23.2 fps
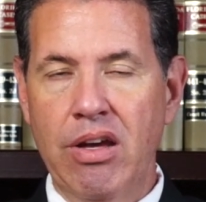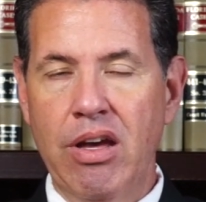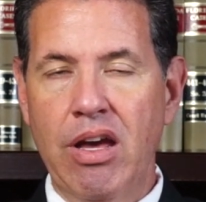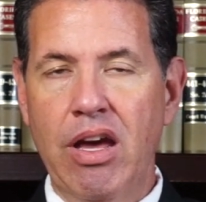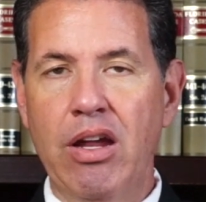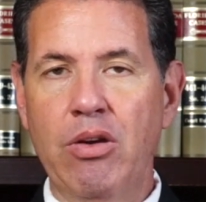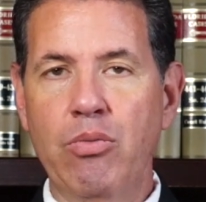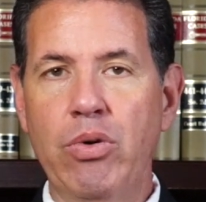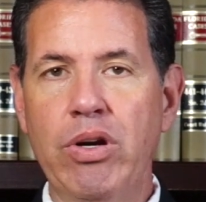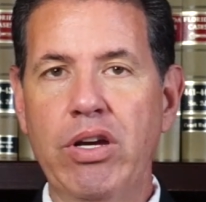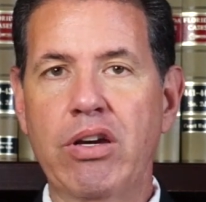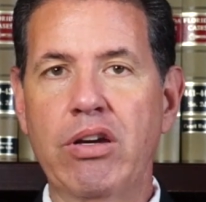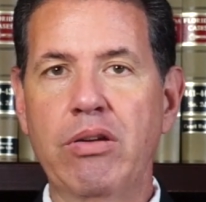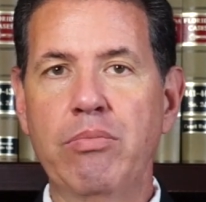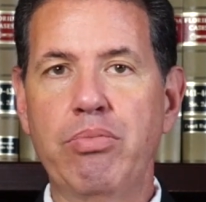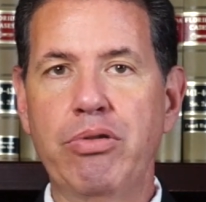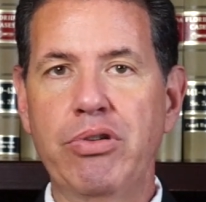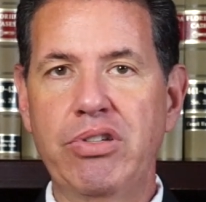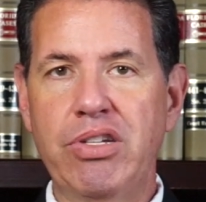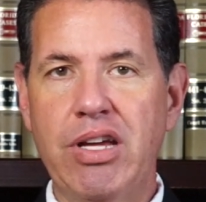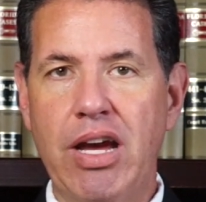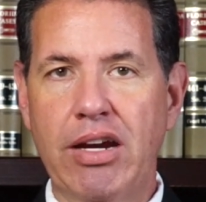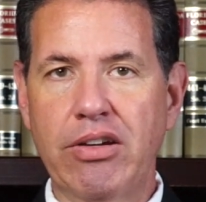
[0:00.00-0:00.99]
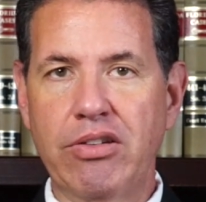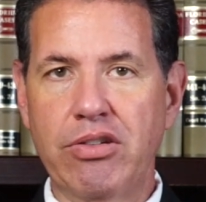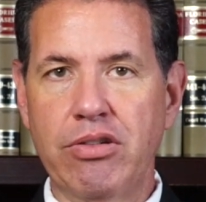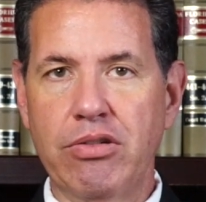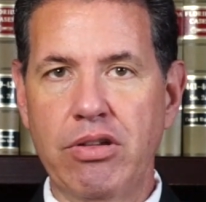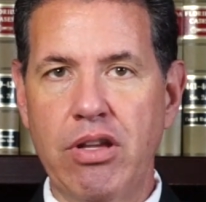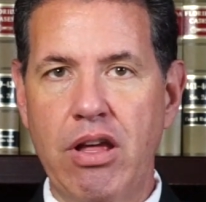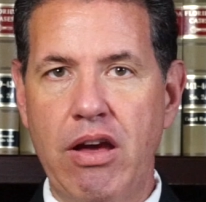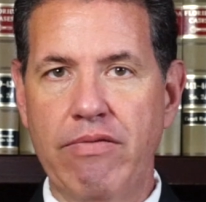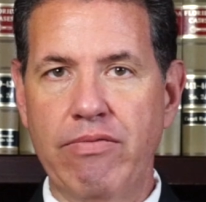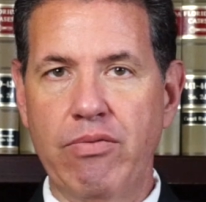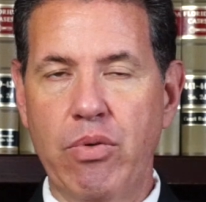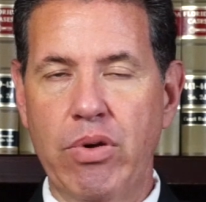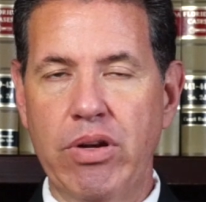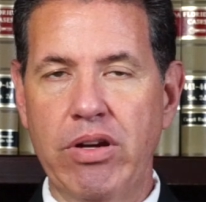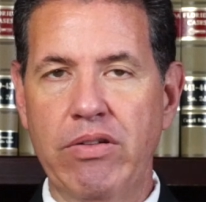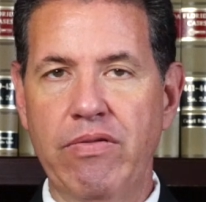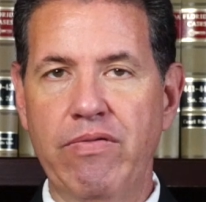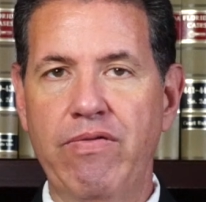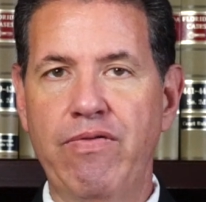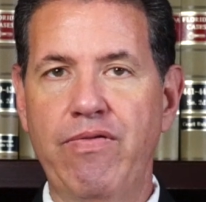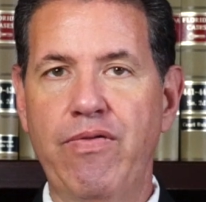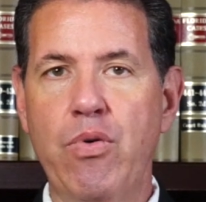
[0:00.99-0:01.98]
and we can protect your loved one
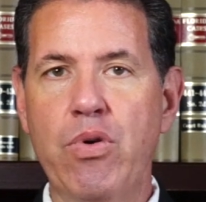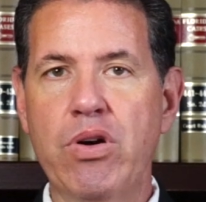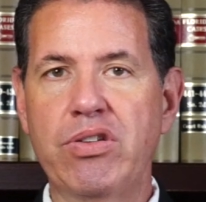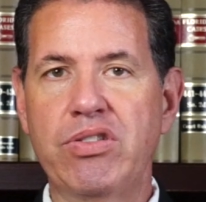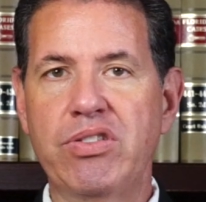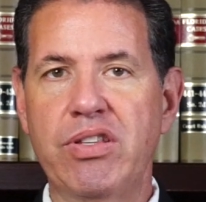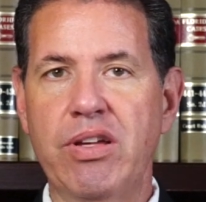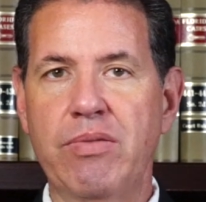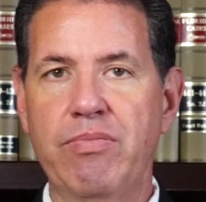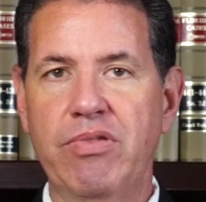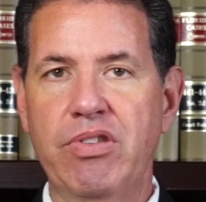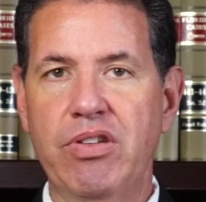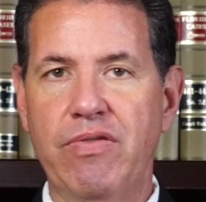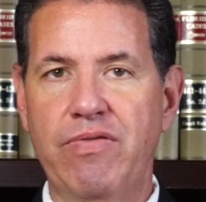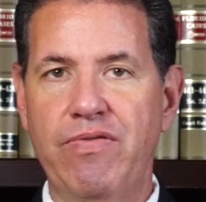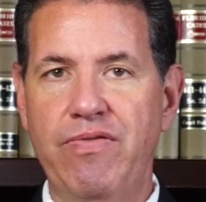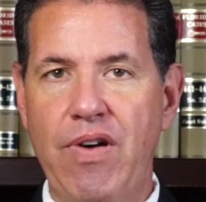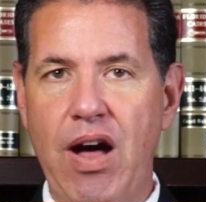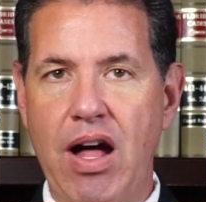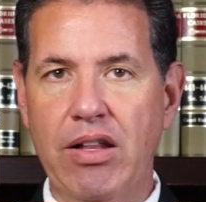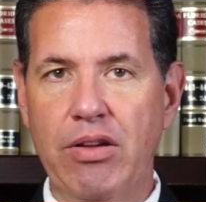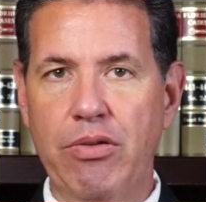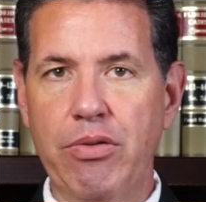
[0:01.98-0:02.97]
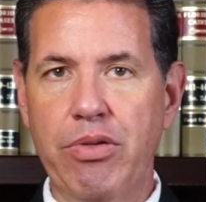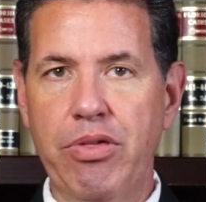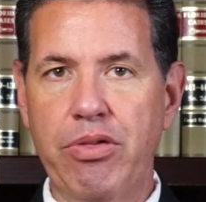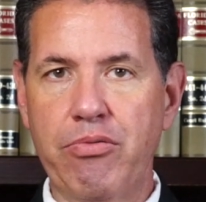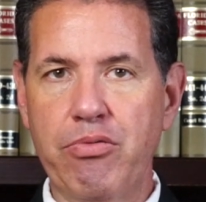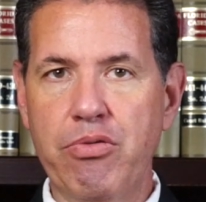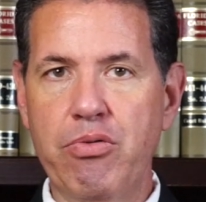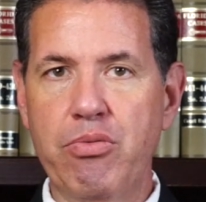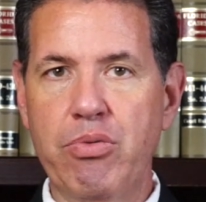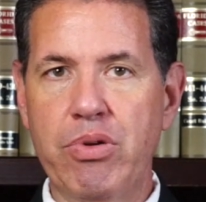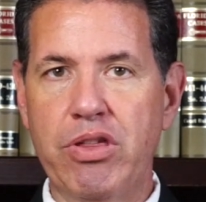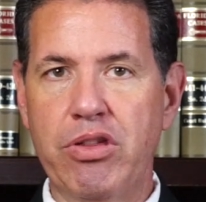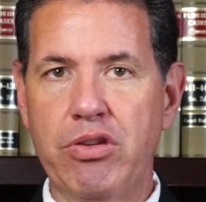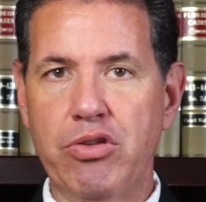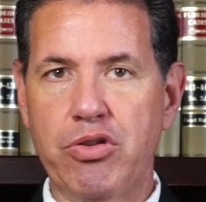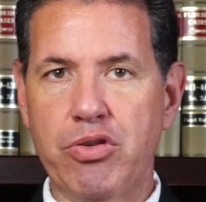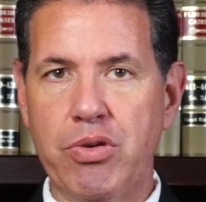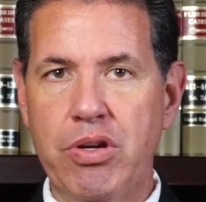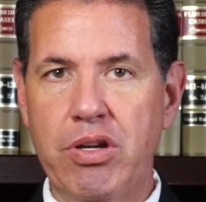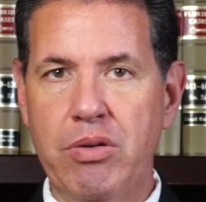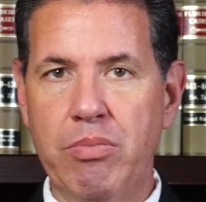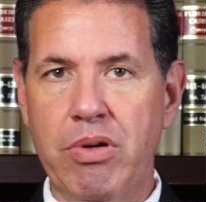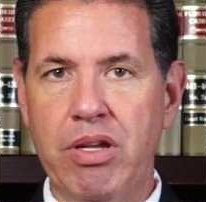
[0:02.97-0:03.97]
and force them to follow through with the
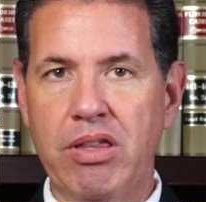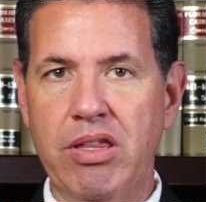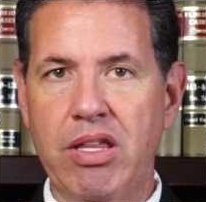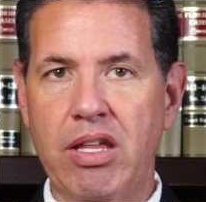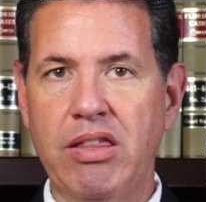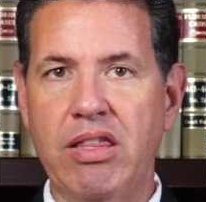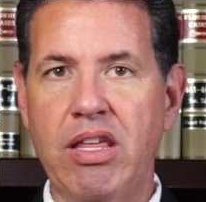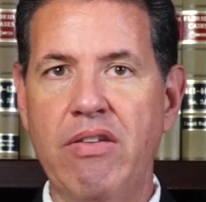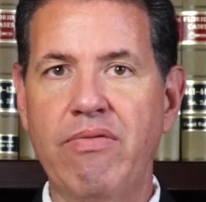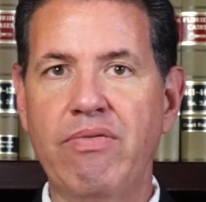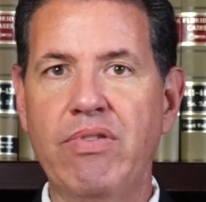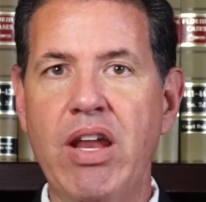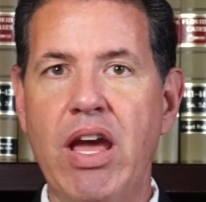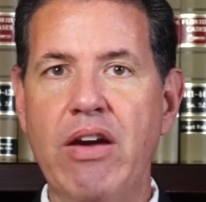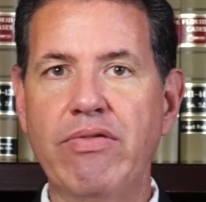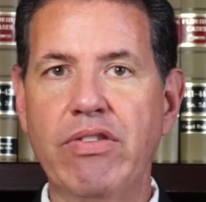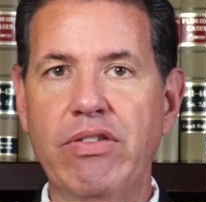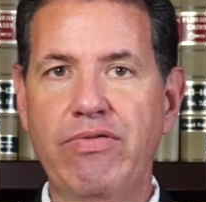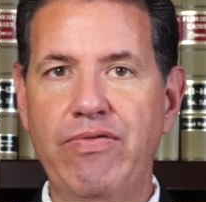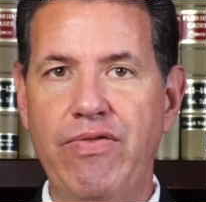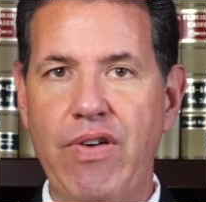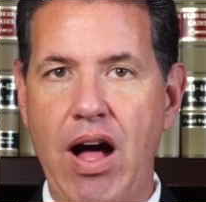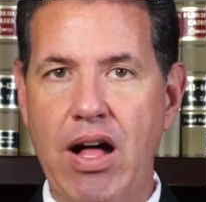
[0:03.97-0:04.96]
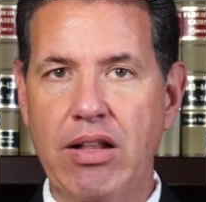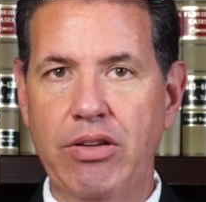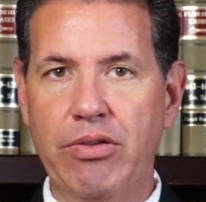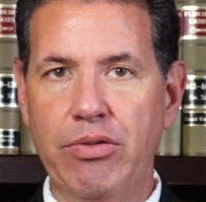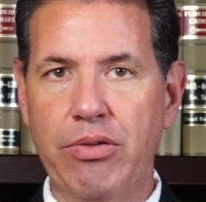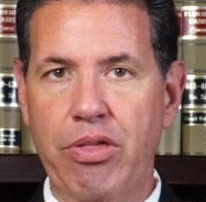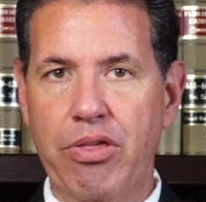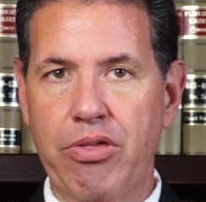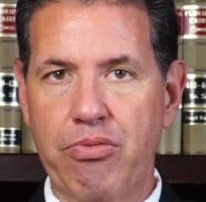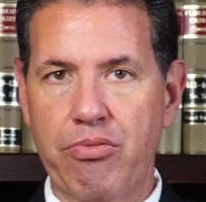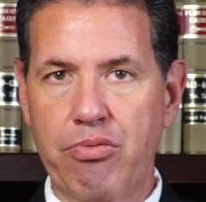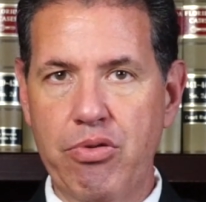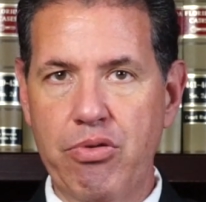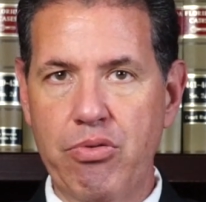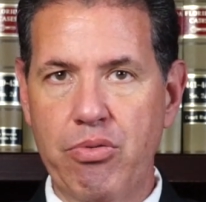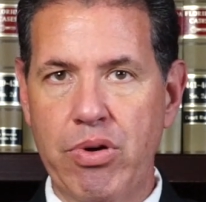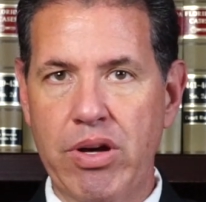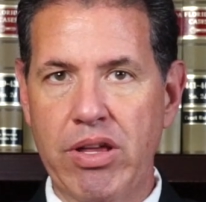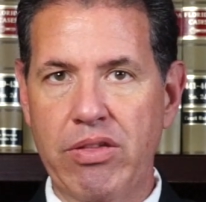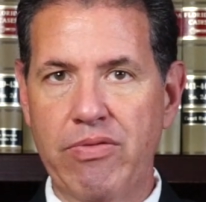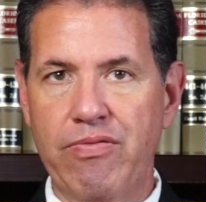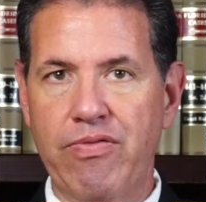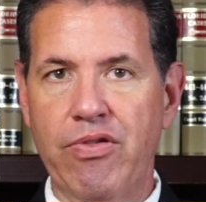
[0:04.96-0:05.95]
treatment that they've never followed through
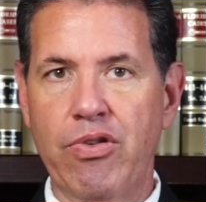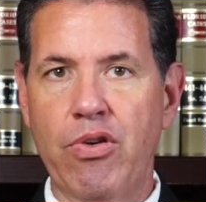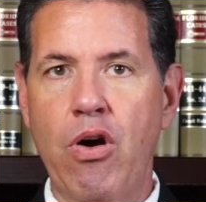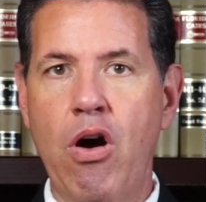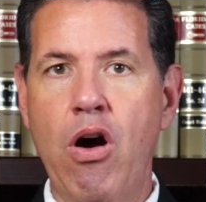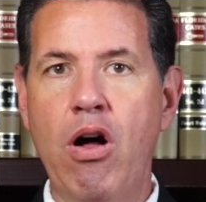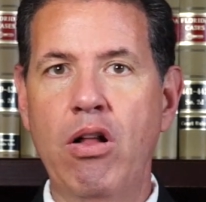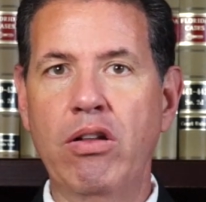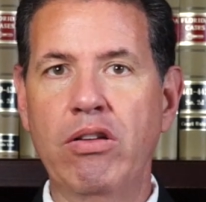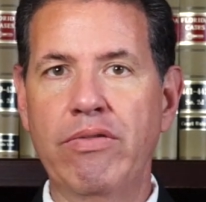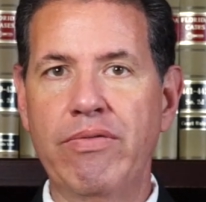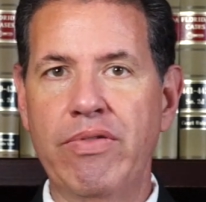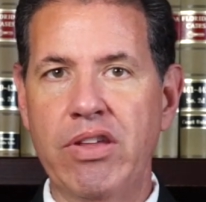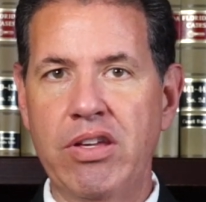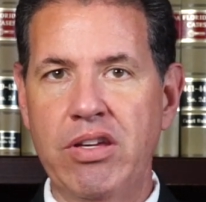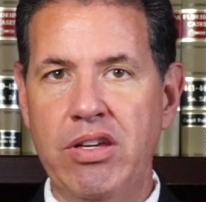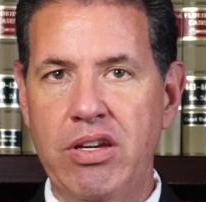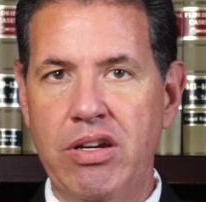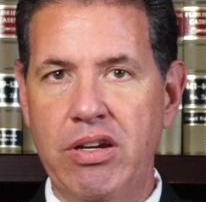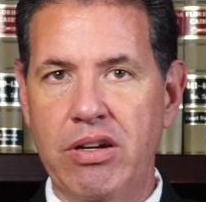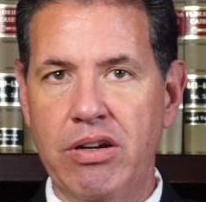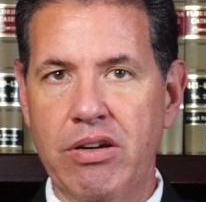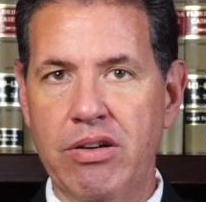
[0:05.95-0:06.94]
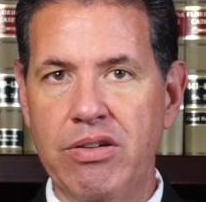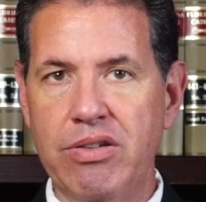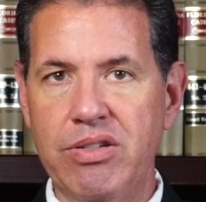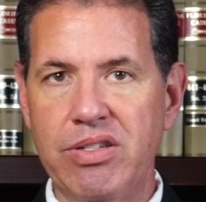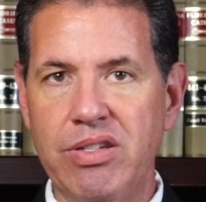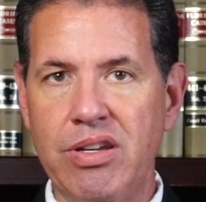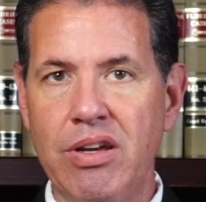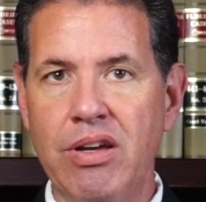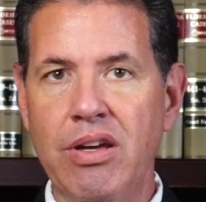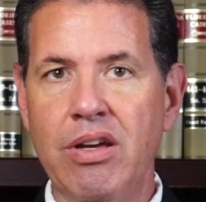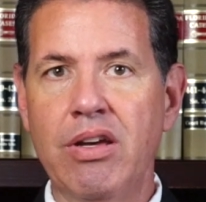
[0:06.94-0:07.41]
with for all of the years